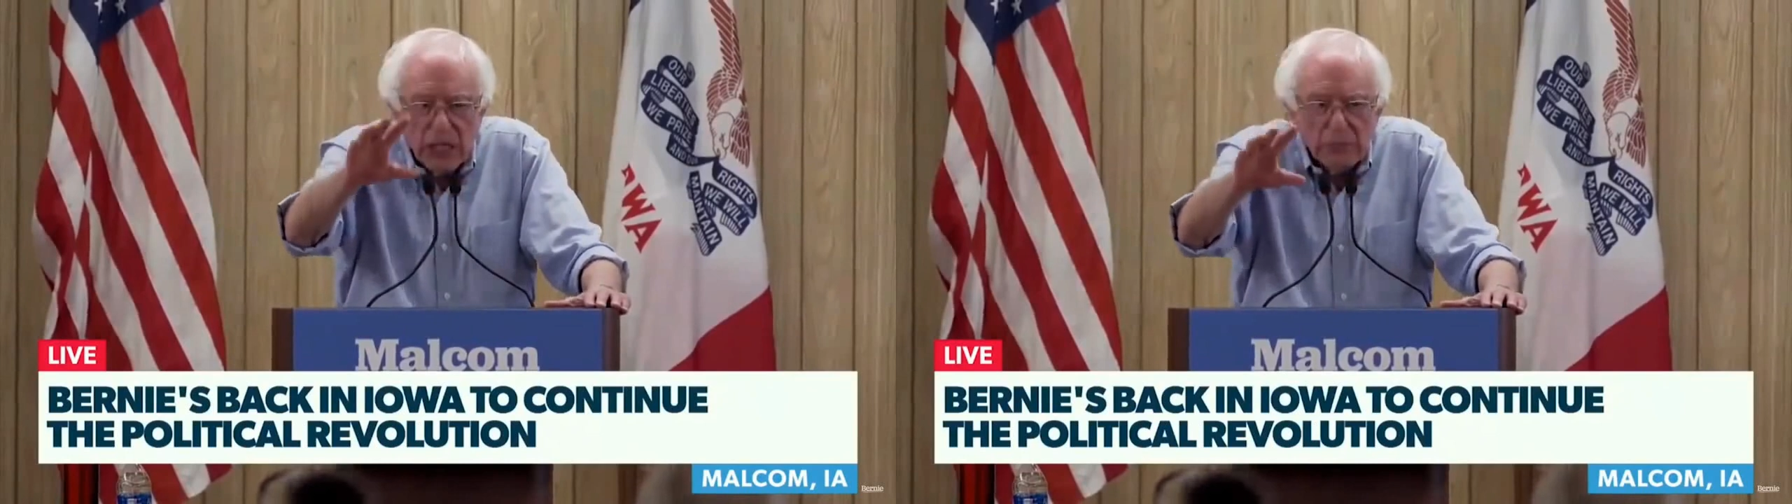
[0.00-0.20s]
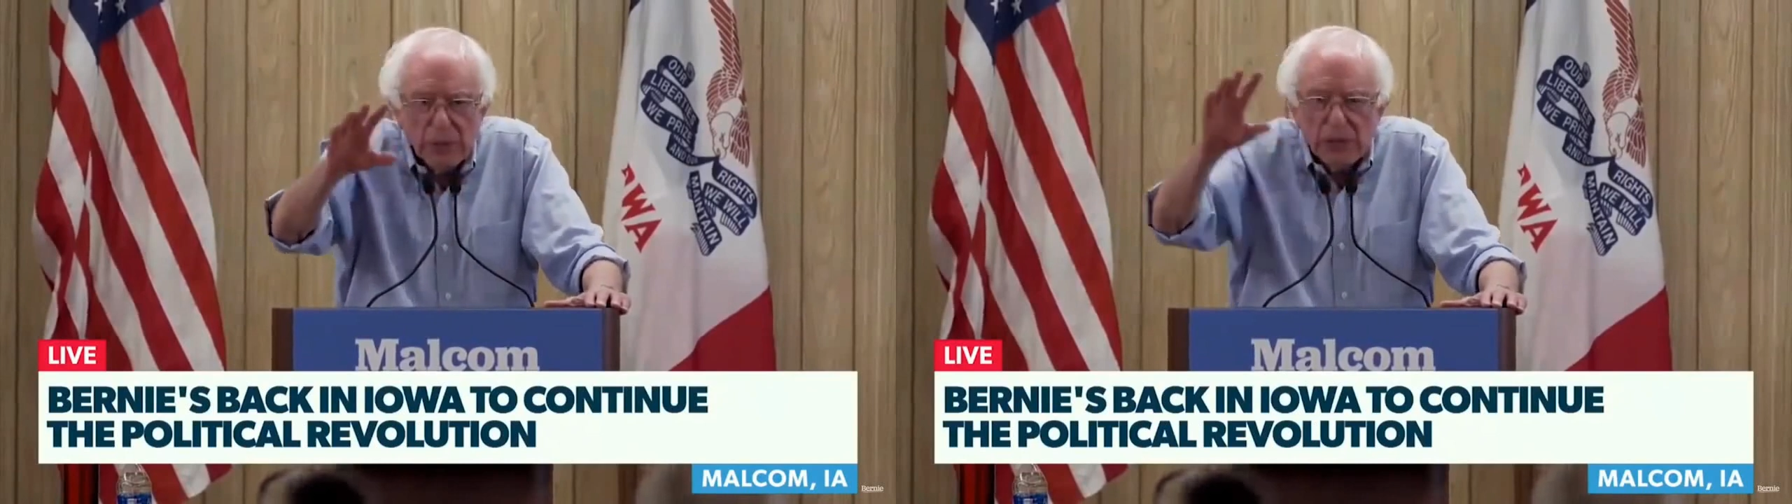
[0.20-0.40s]

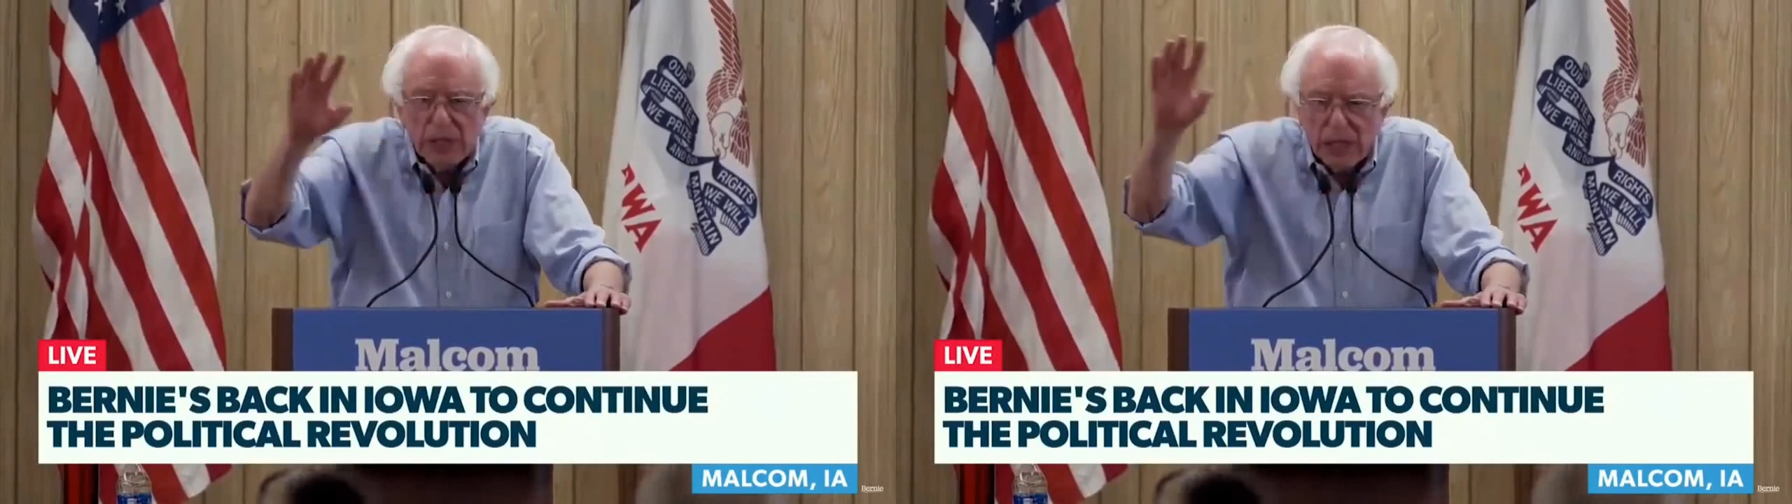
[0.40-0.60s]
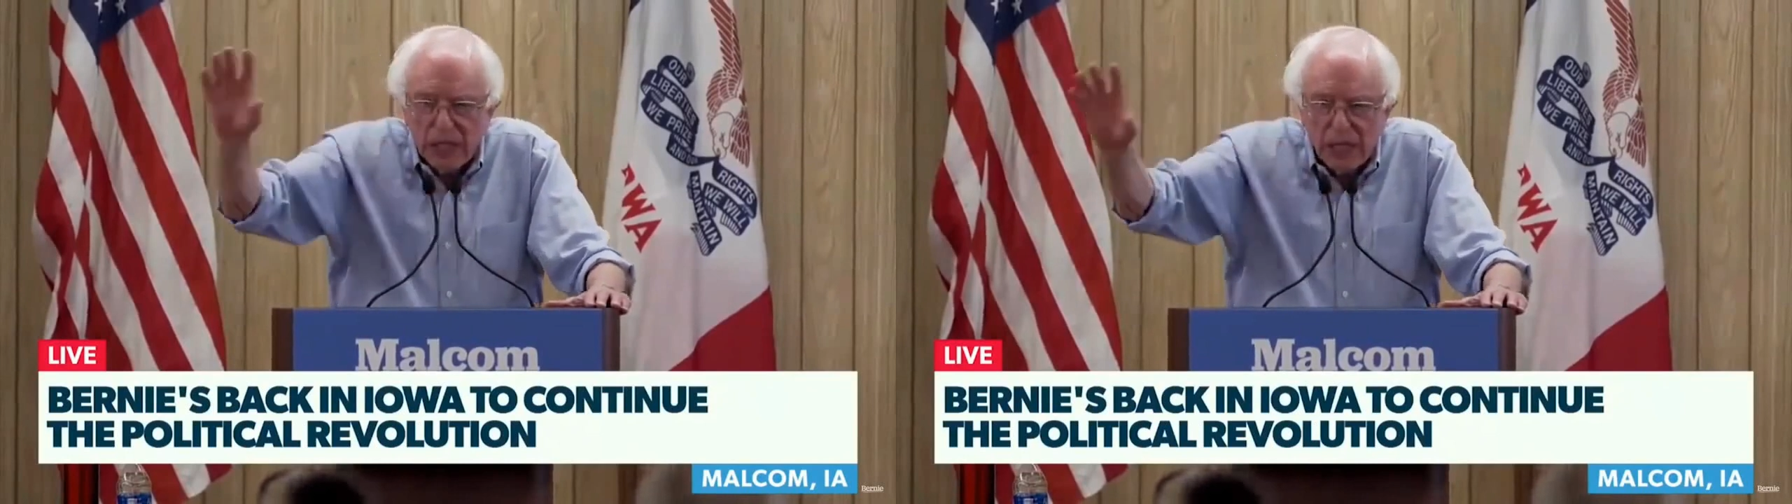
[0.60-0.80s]

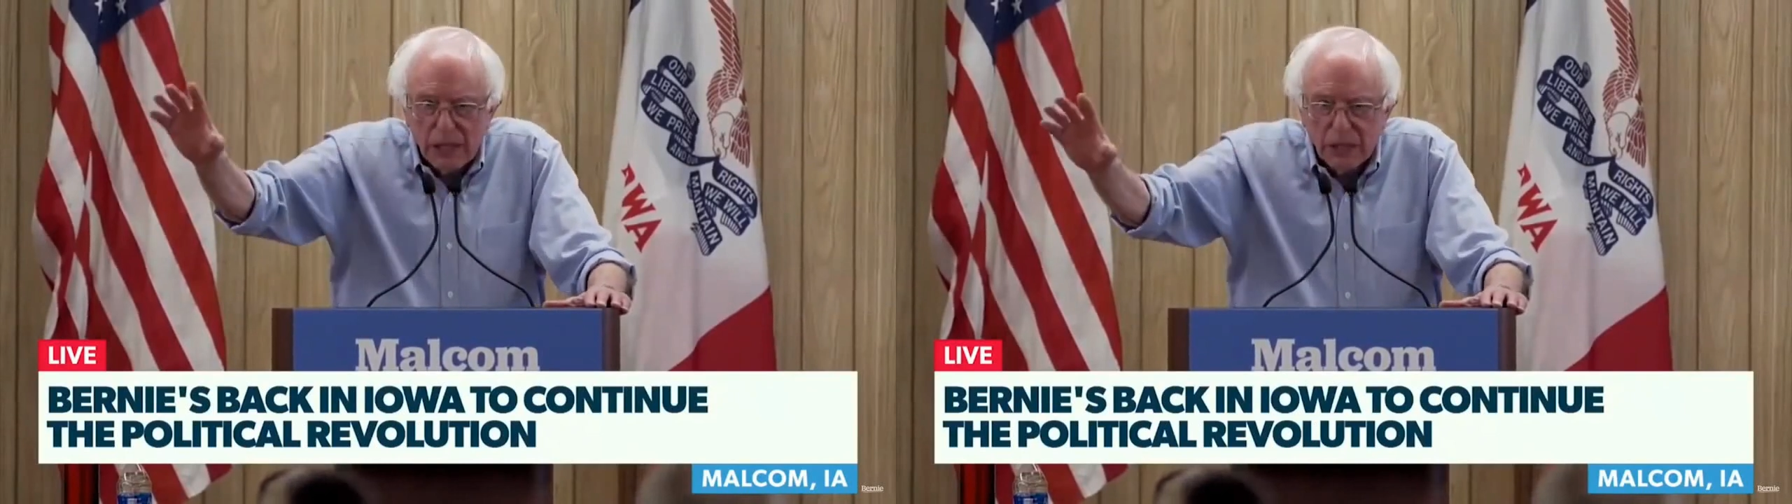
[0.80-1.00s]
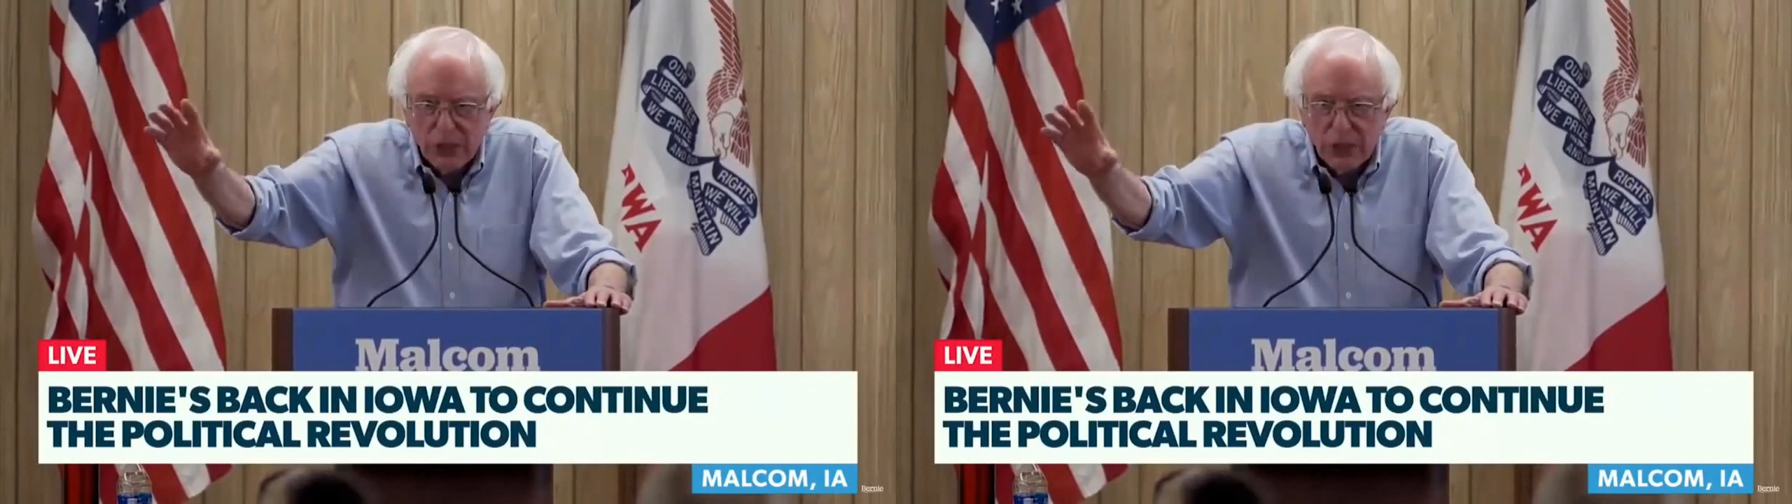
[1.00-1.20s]

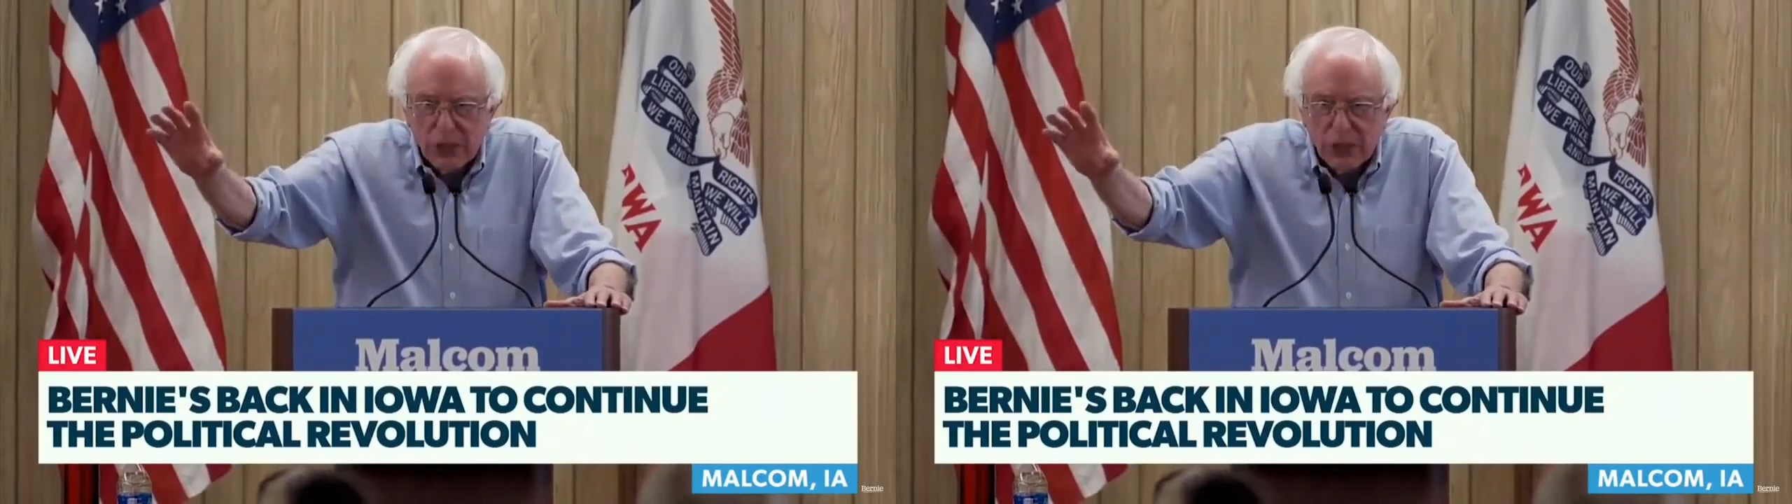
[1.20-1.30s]
technologies.